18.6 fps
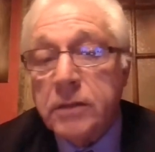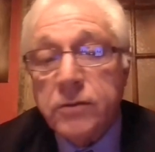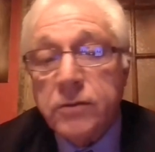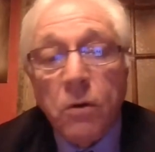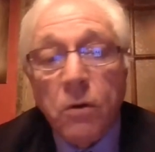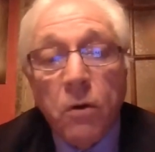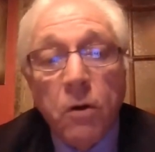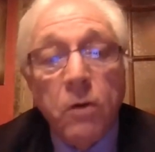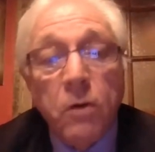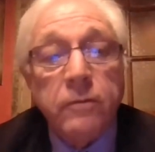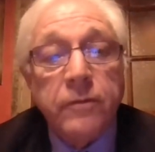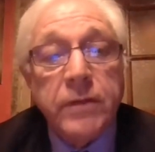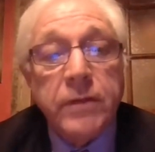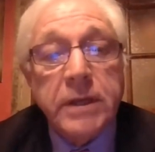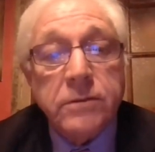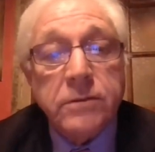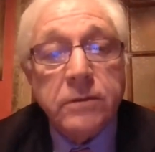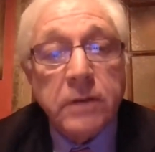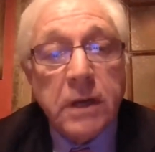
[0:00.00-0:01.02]
So all of
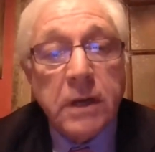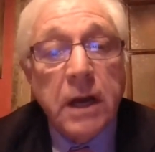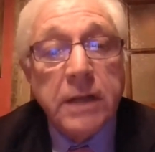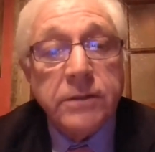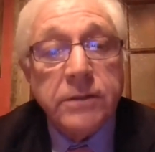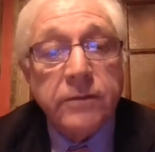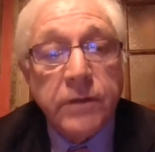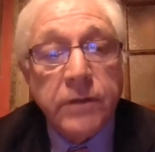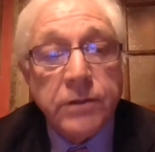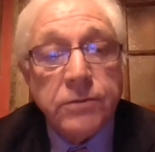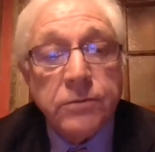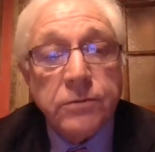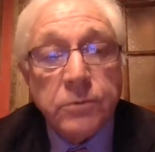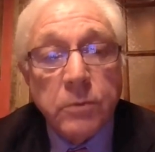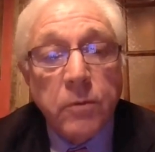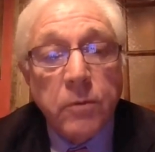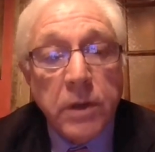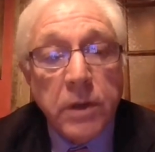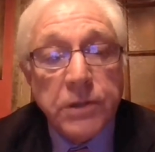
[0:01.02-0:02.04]
these are the kinds of
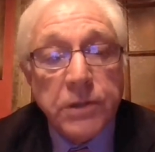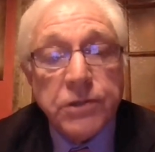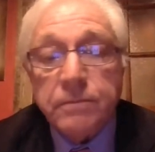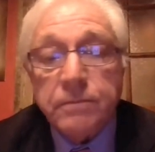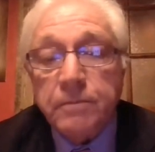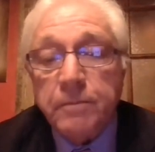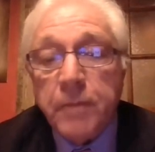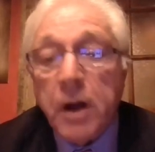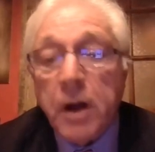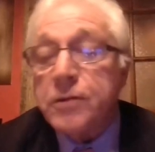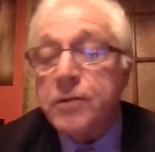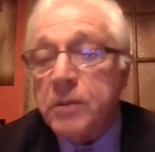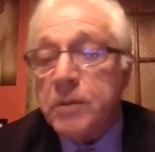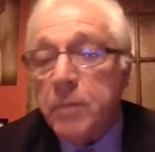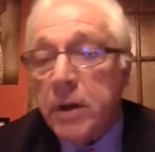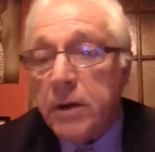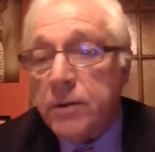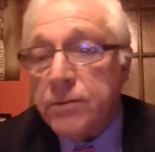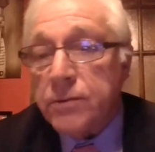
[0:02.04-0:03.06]
issues with which
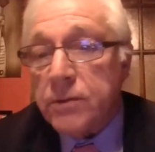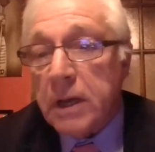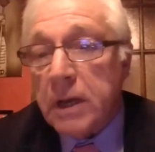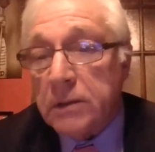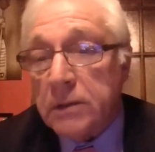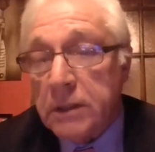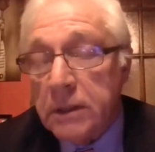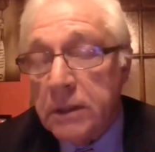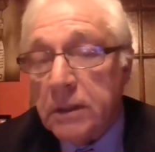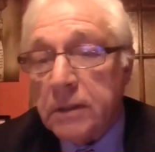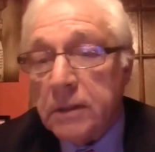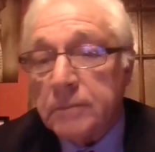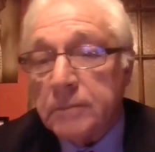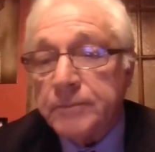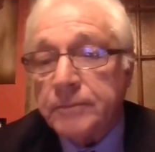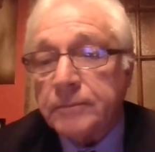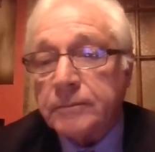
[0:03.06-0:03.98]
policymakers are now dealing.